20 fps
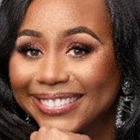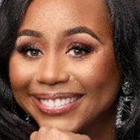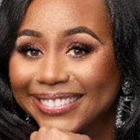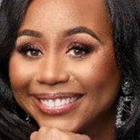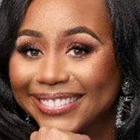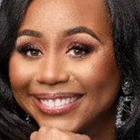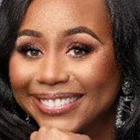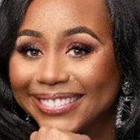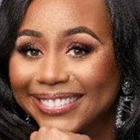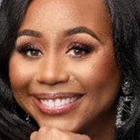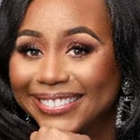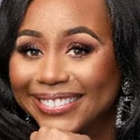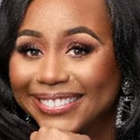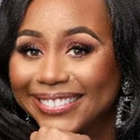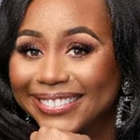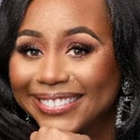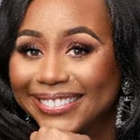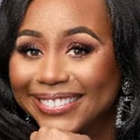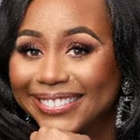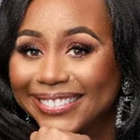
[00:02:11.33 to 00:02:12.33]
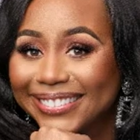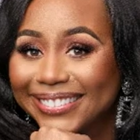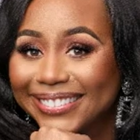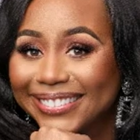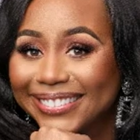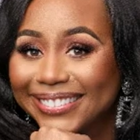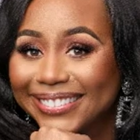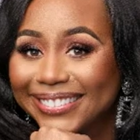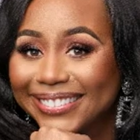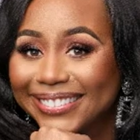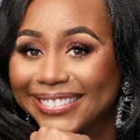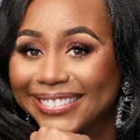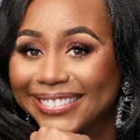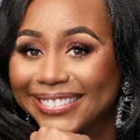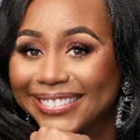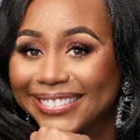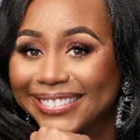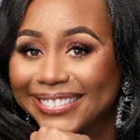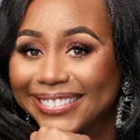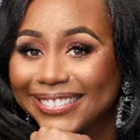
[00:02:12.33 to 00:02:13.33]

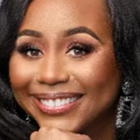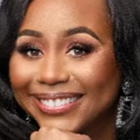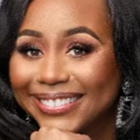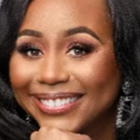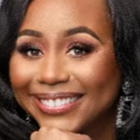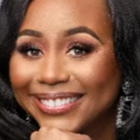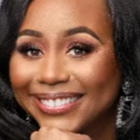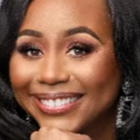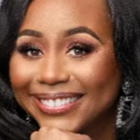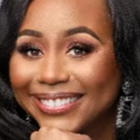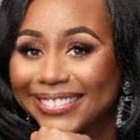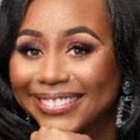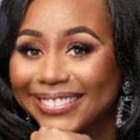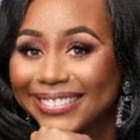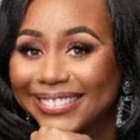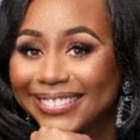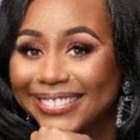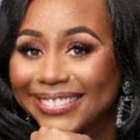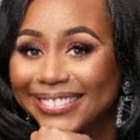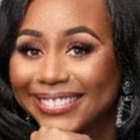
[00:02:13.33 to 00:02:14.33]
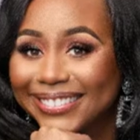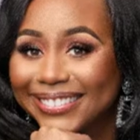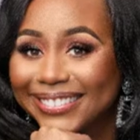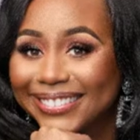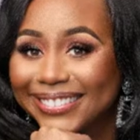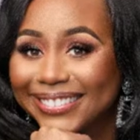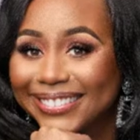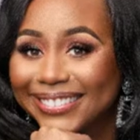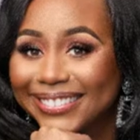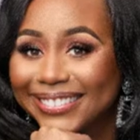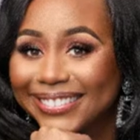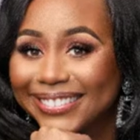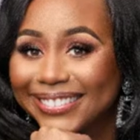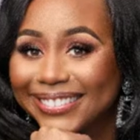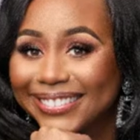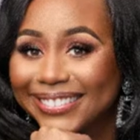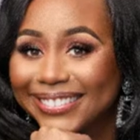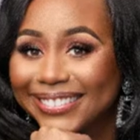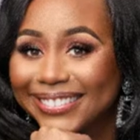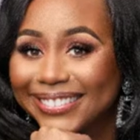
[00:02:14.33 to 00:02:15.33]

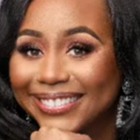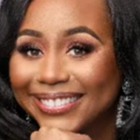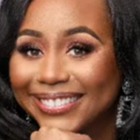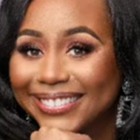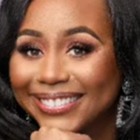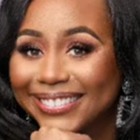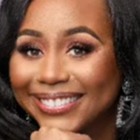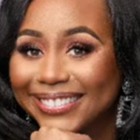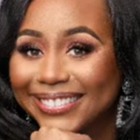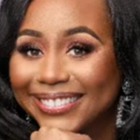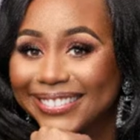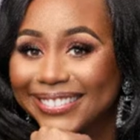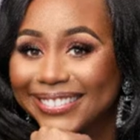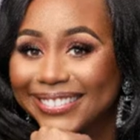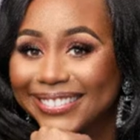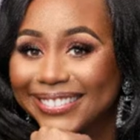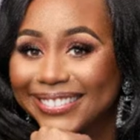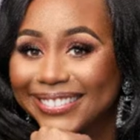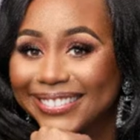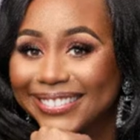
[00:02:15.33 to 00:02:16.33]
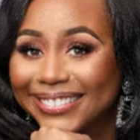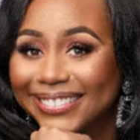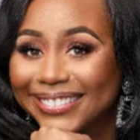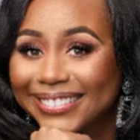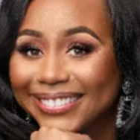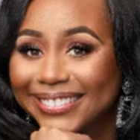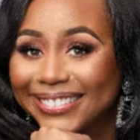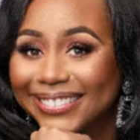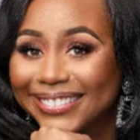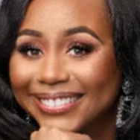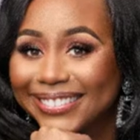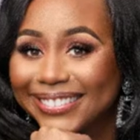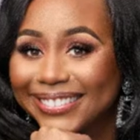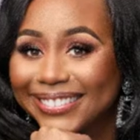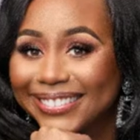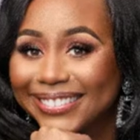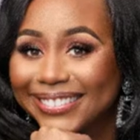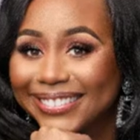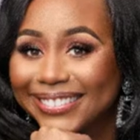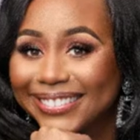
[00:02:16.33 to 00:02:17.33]

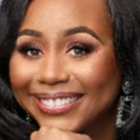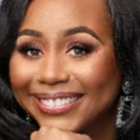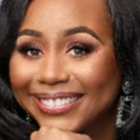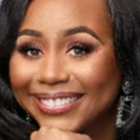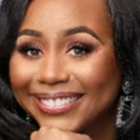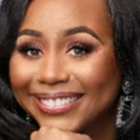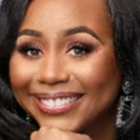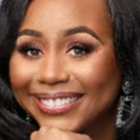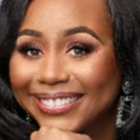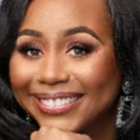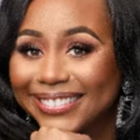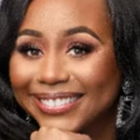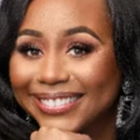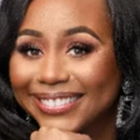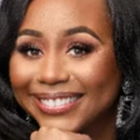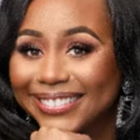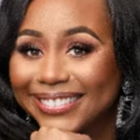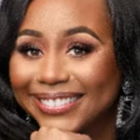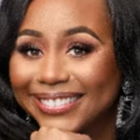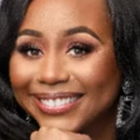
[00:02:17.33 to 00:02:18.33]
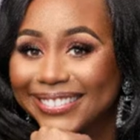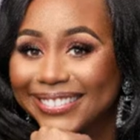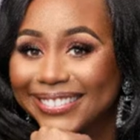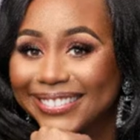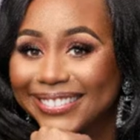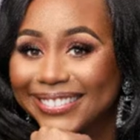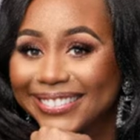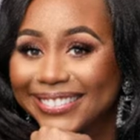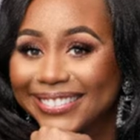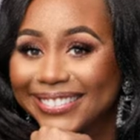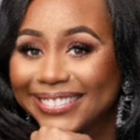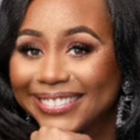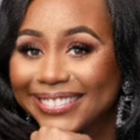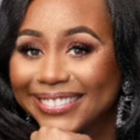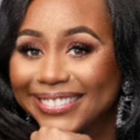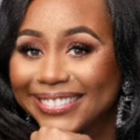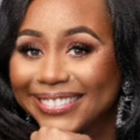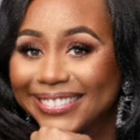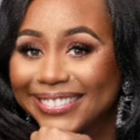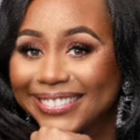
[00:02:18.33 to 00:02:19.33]
(no lip movement)